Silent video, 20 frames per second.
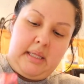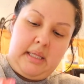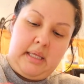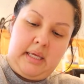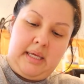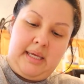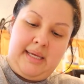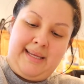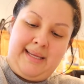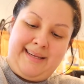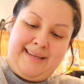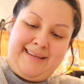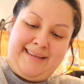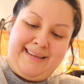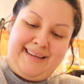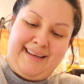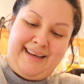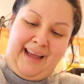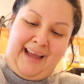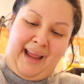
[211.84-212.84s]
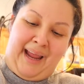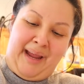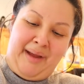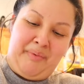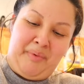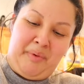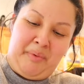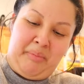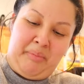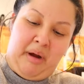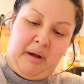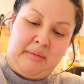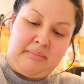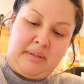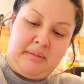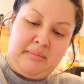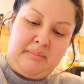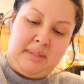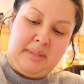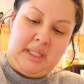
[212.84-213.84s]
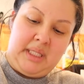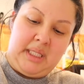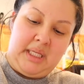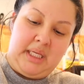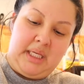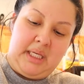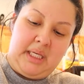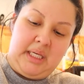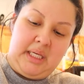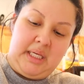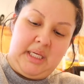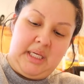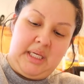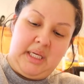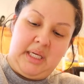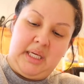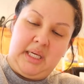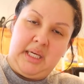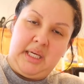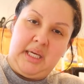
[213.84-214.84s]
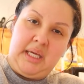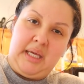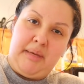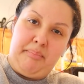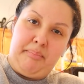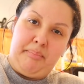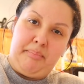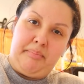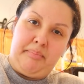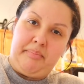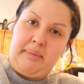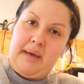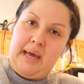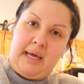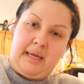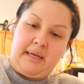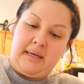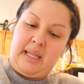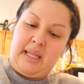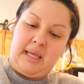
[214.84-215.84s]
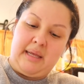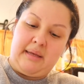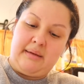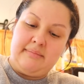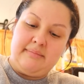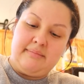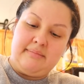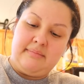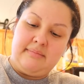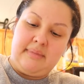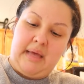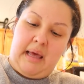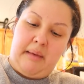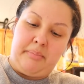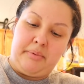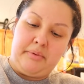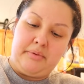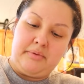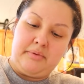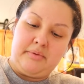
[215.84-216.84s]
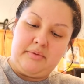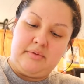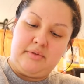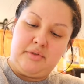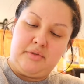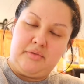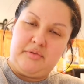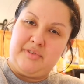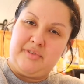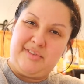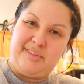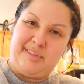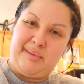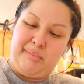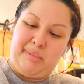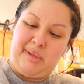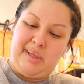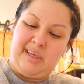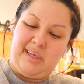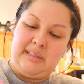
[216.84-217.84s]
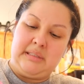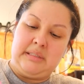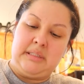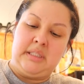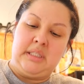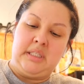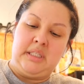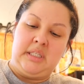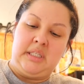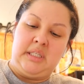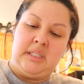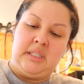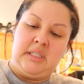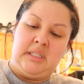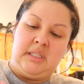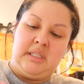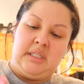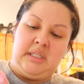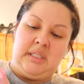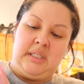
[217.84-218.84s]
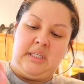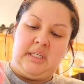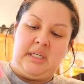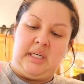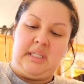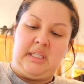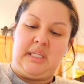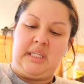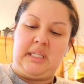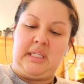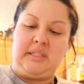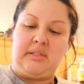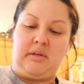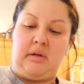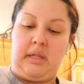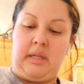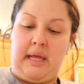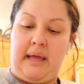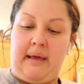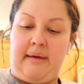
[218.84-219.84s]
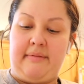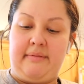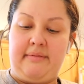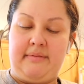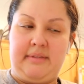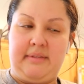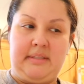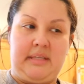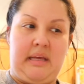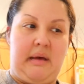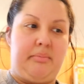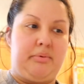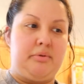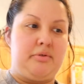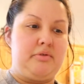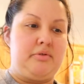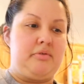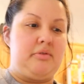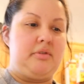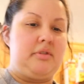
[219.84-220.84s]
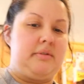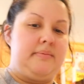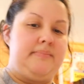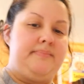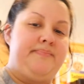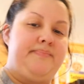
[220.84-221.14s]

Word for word: then I will probably add like apple juice or something. I think that's all I have is apple juice.